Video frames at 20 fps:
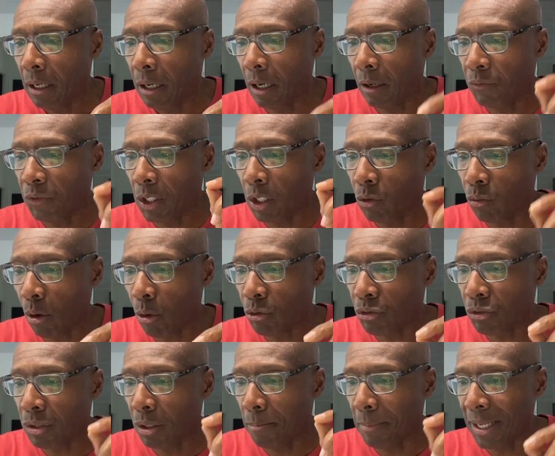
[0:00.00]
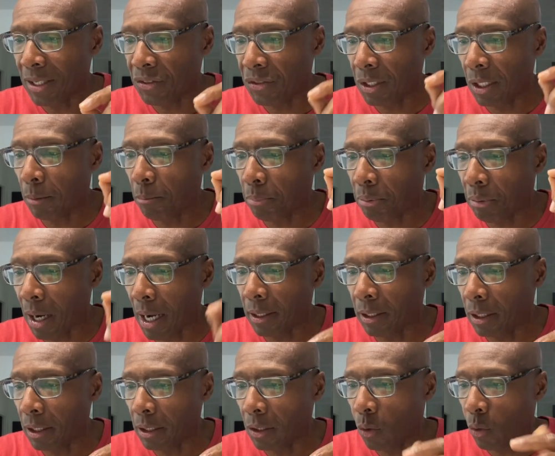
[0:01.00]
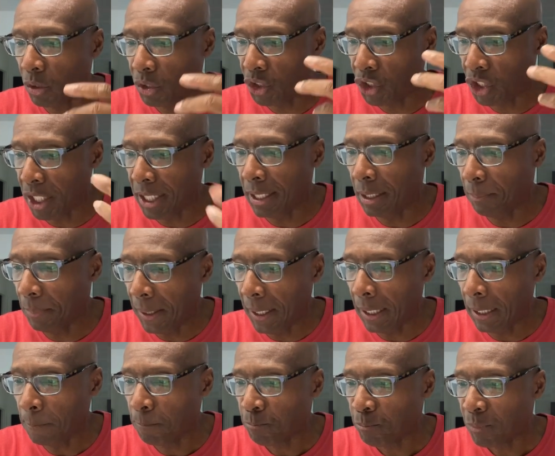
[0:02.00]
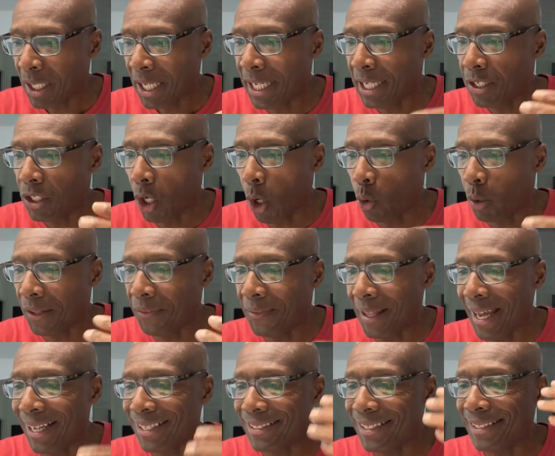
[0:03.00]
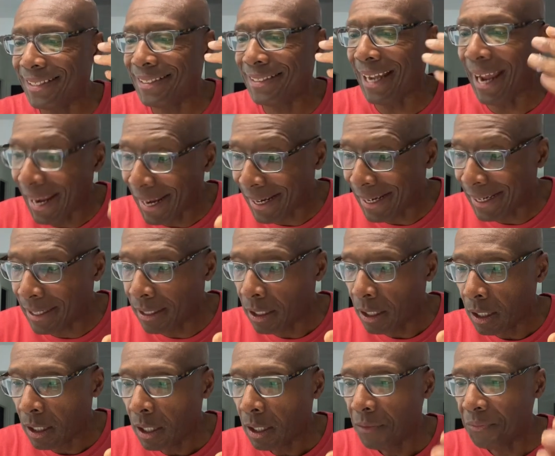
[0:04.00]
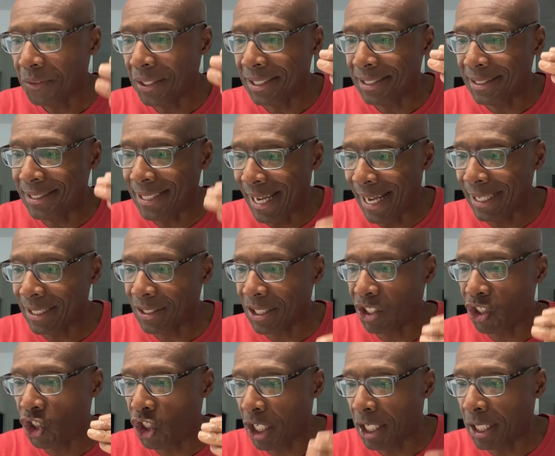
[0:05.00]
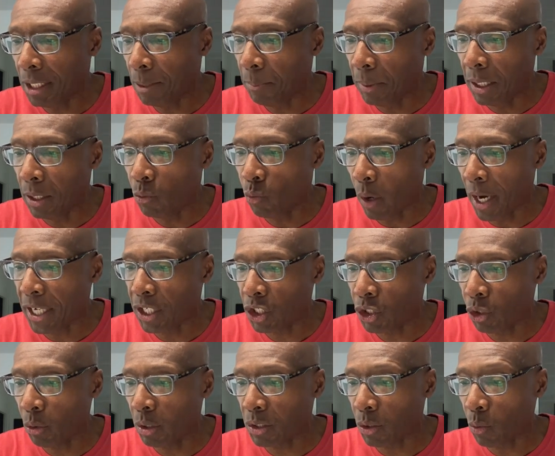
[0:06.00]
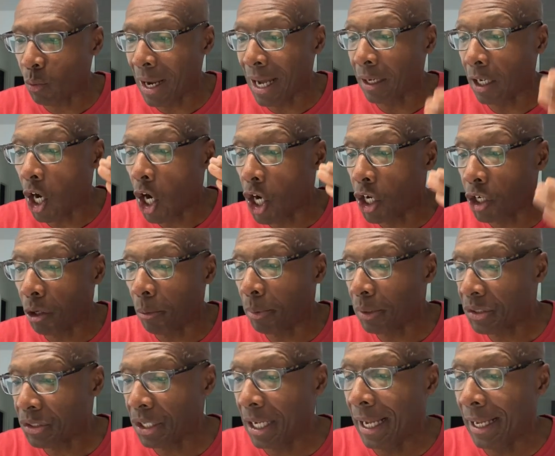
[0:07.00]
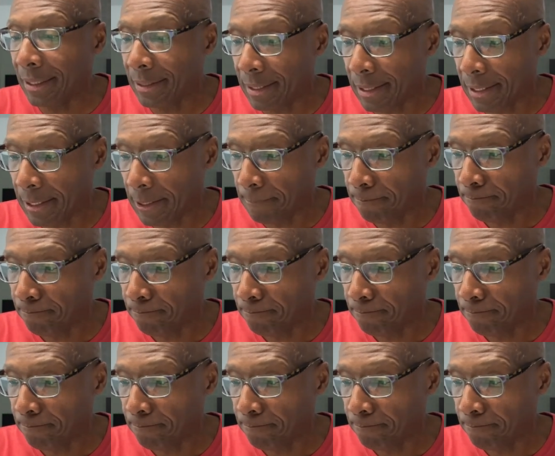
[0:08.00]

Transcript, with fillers: of the gross domestic product, or GDP. He noted that today, the debt to GDP ratio is around 100%